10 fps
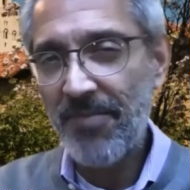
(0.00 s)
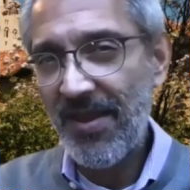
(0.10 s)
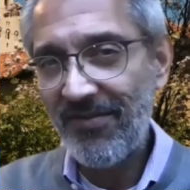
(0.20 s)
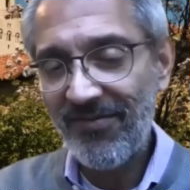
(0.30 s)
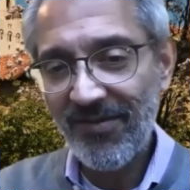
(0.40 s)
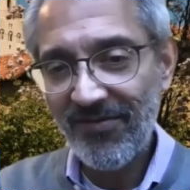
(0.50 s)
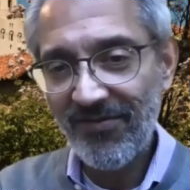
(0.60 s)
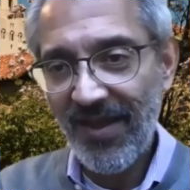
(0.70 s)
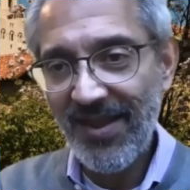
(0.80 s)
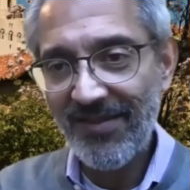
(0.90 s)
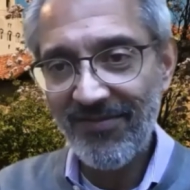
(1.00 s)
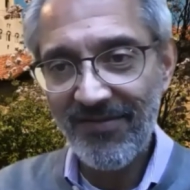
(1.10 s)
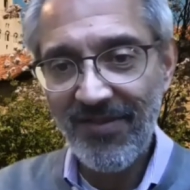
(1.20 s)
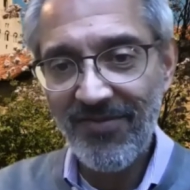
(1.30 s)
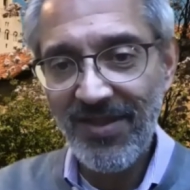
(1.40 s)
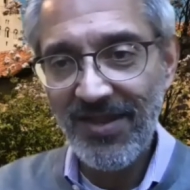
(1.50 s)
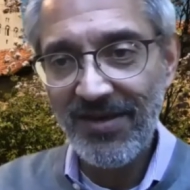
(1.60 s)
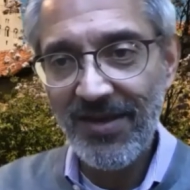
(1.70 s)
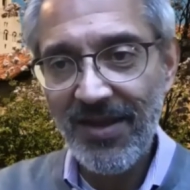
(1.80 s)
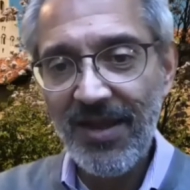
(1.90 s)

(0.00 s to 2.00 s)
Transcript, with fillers: basic science and then